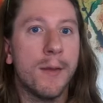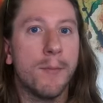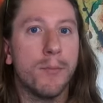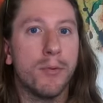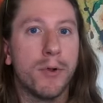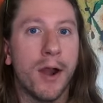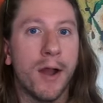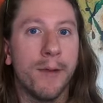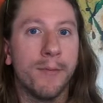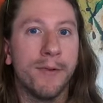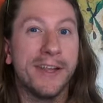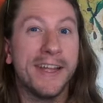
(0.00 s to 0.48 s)
that
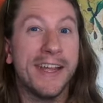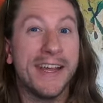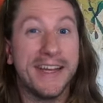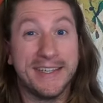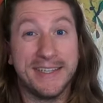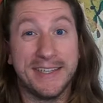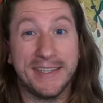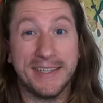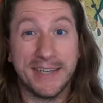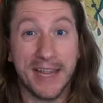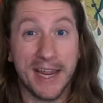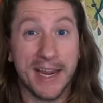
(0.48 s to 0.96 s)
probably has
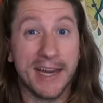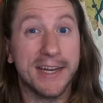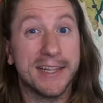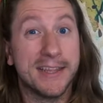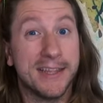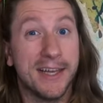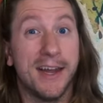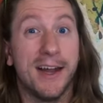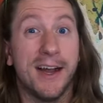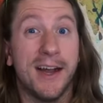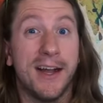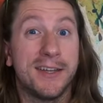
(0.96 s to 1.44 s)
stayed at
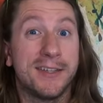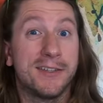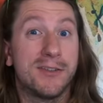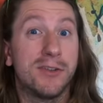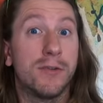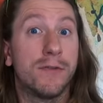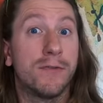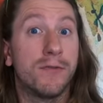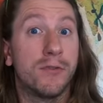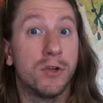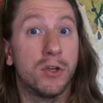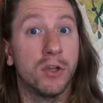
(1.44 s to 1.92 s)
the
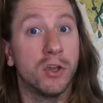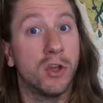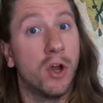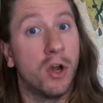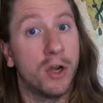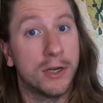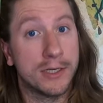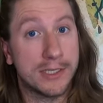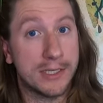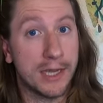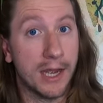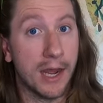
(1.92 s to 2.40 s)
hostel for a
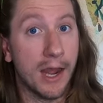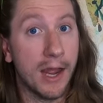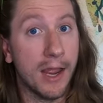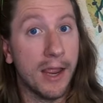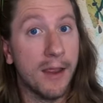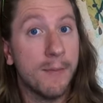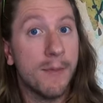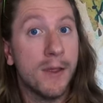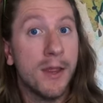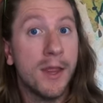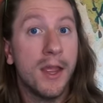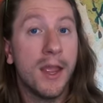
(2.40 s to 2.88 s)
long
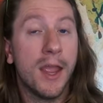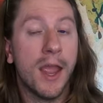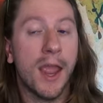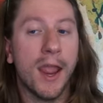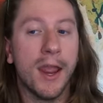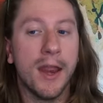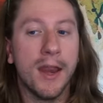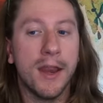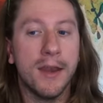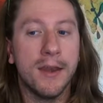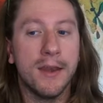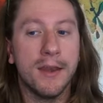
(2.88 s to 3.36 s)
time.
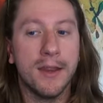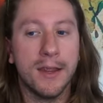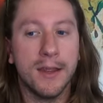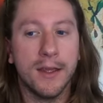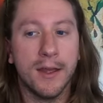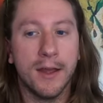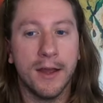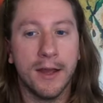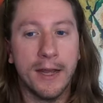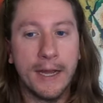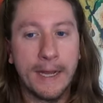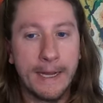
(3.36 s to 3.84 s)
And
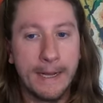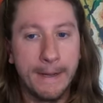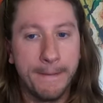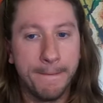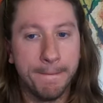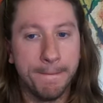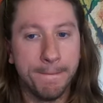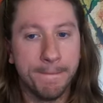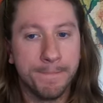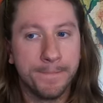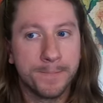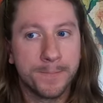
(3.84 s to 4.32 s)
a
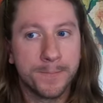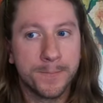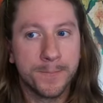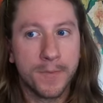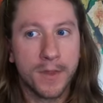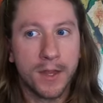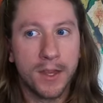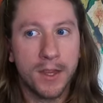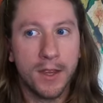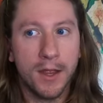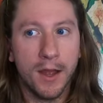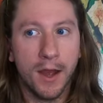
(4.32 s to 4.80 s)

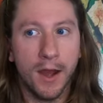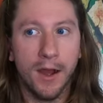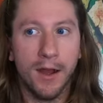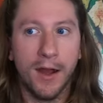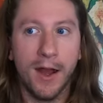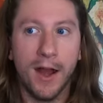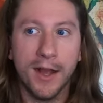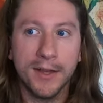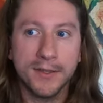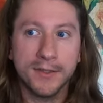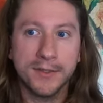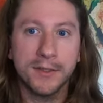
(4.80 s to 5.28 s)

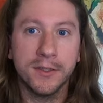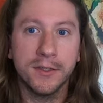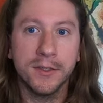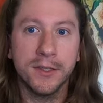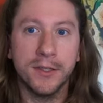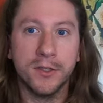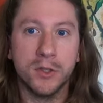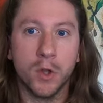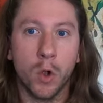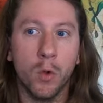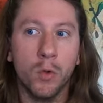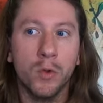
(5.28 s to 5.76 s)
hostel
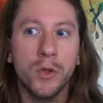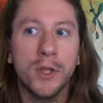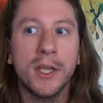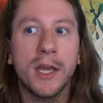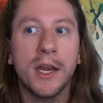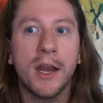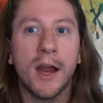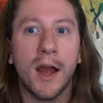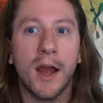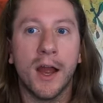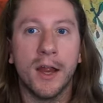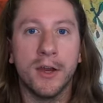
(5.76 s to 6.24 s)
is only
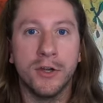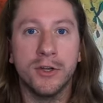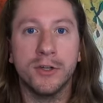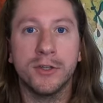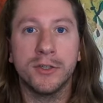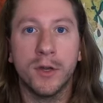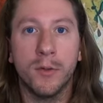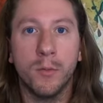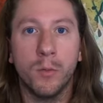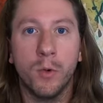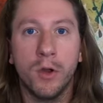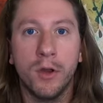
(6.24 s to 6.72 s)
going to hire
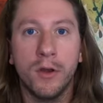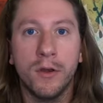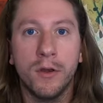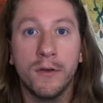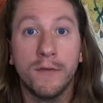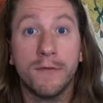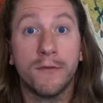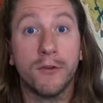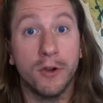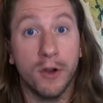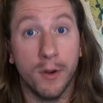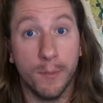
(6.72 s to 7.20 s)

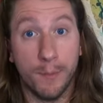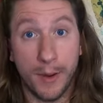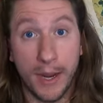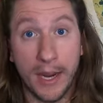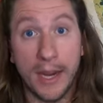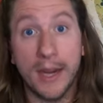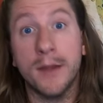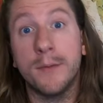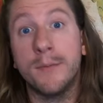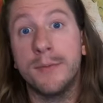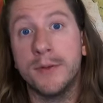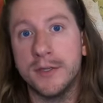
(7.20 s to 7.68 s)
someone for a
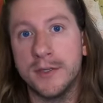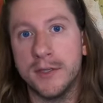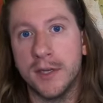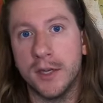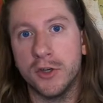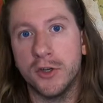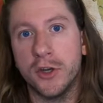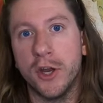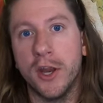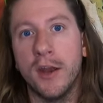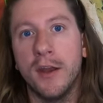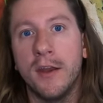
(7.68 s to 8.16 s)
paid
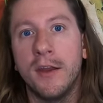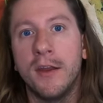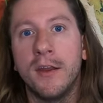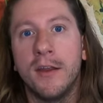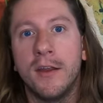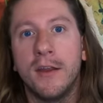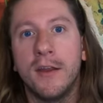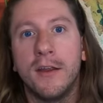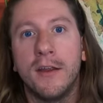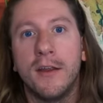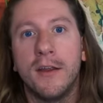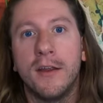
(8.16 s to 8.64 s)
position